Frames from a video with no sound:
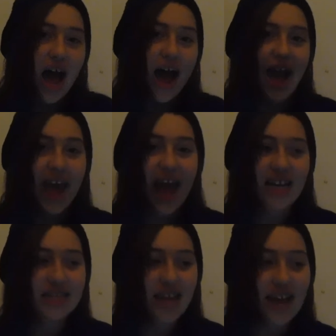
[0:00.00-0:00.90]

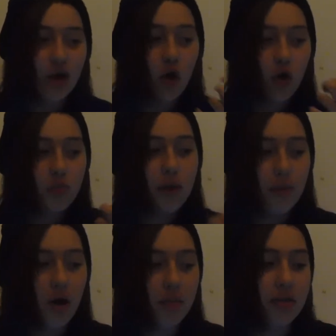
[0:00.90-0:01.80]
I called my
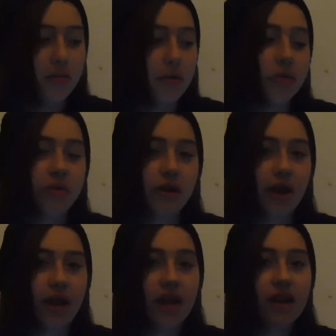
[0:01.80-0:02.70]
mom in the middle of the
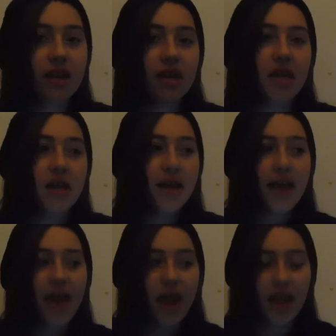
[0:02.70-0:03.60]
night
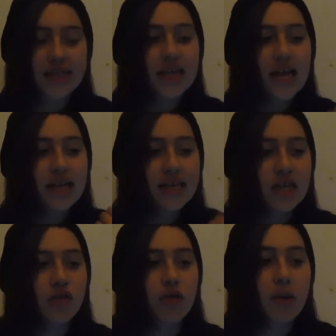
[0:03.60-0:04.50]
and I said, "Can
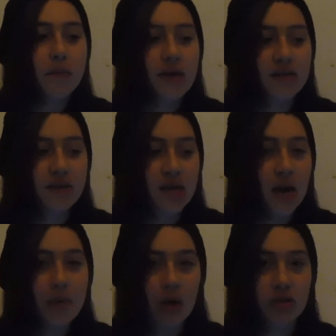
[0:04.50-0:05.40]
you come pick me up?
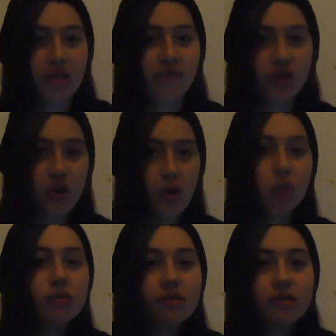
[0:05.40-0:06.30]
I'll leave a note."